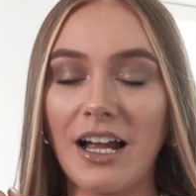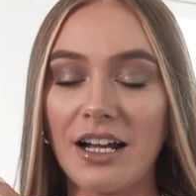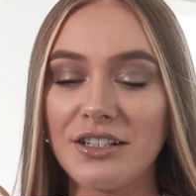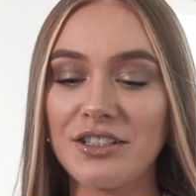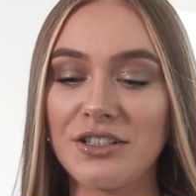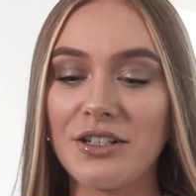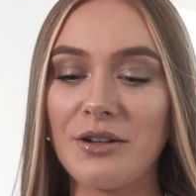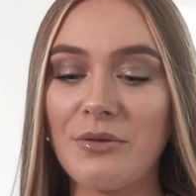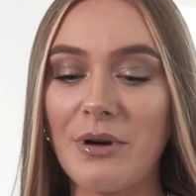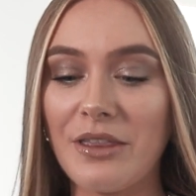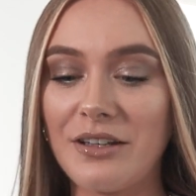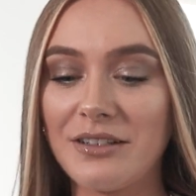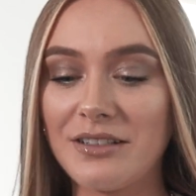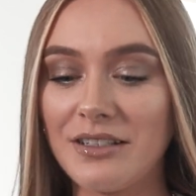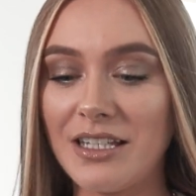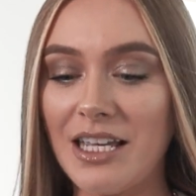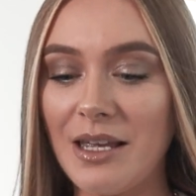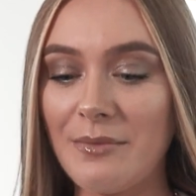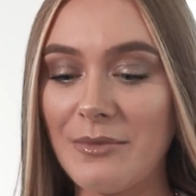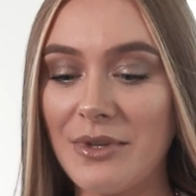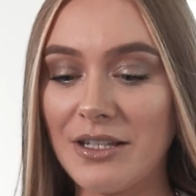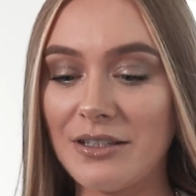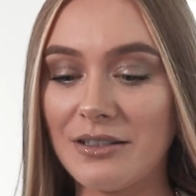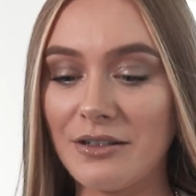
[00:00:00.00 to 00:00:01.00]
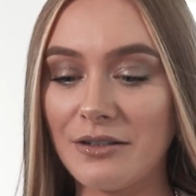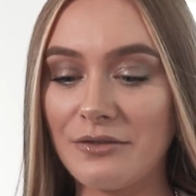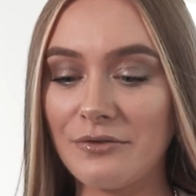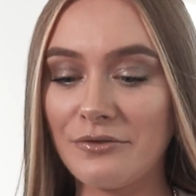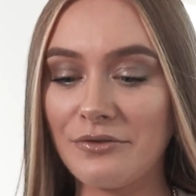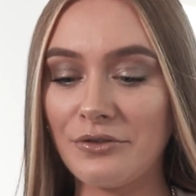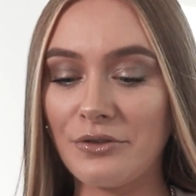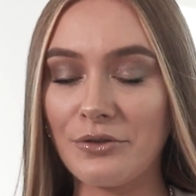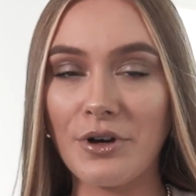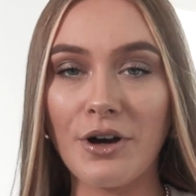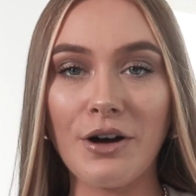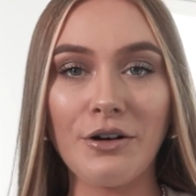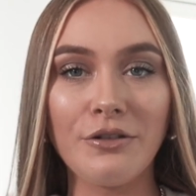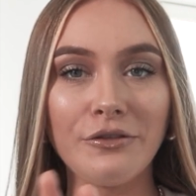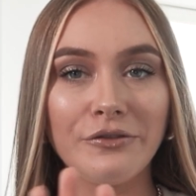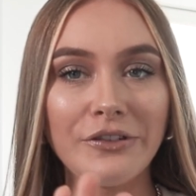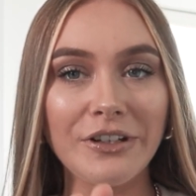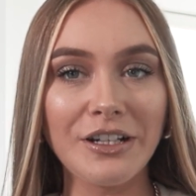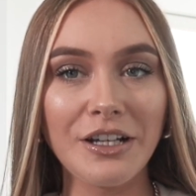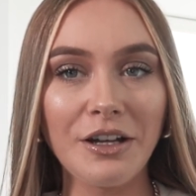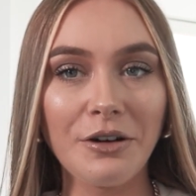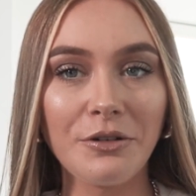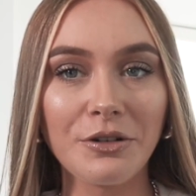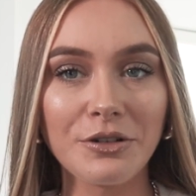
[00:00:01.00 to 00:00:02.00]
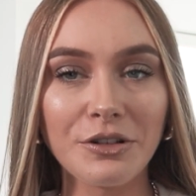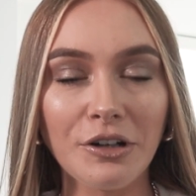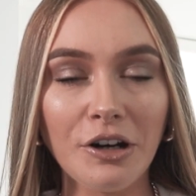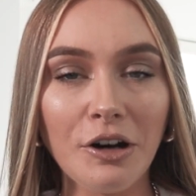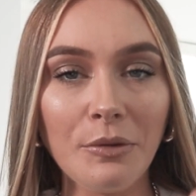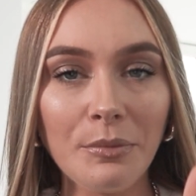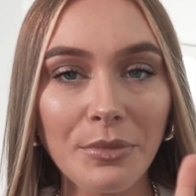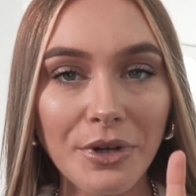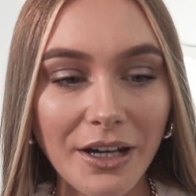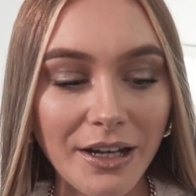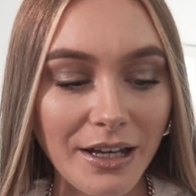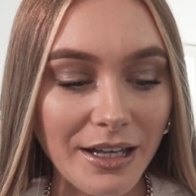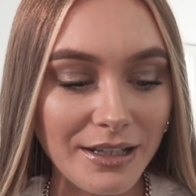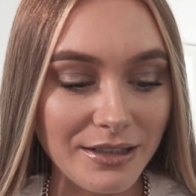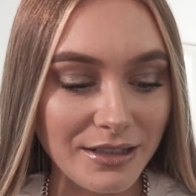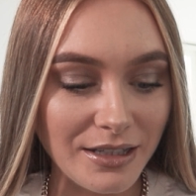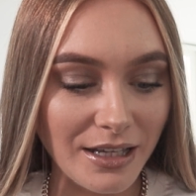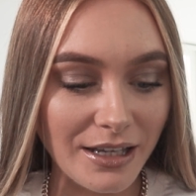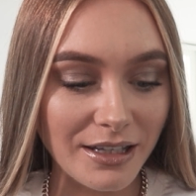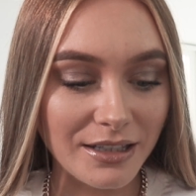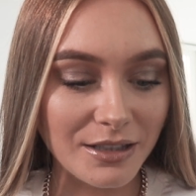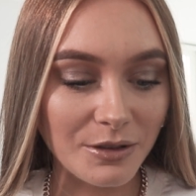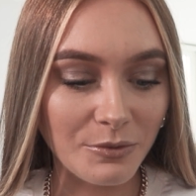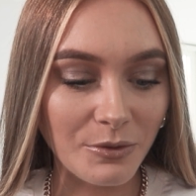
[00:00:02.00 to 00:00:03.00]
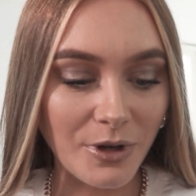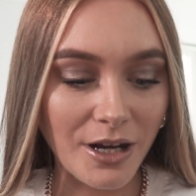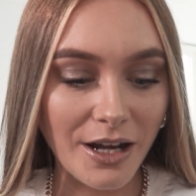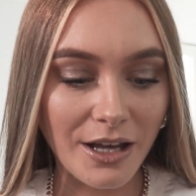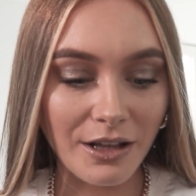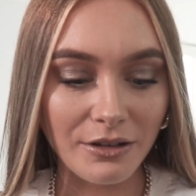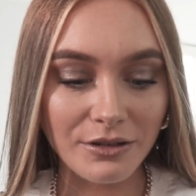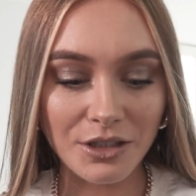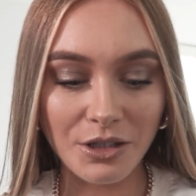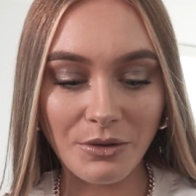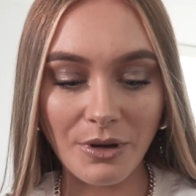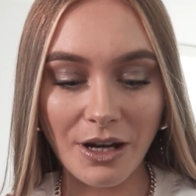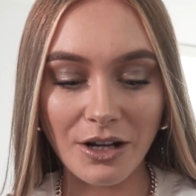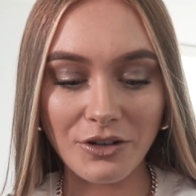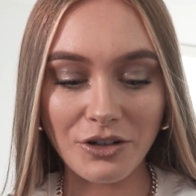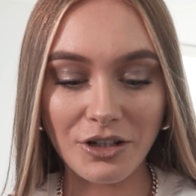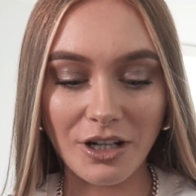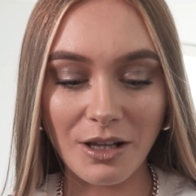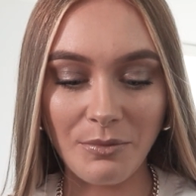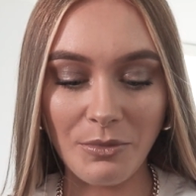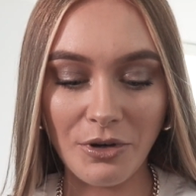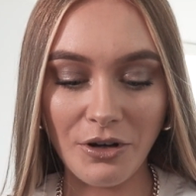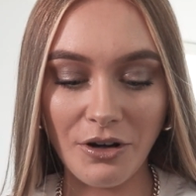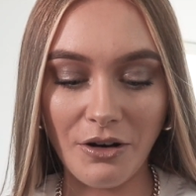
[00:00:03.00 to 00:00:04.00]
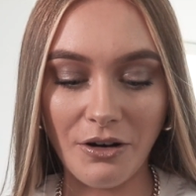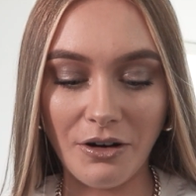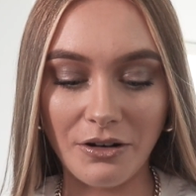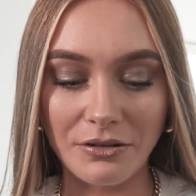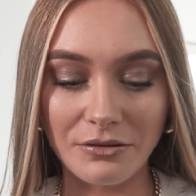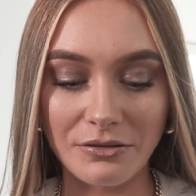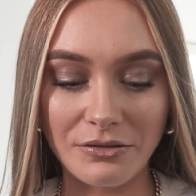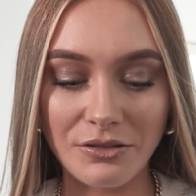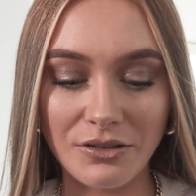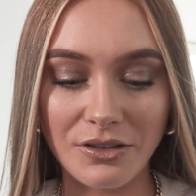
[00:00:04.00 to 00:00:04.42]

I don't know whether to keep this on for the whole video or not, but it takes a while to actually put on.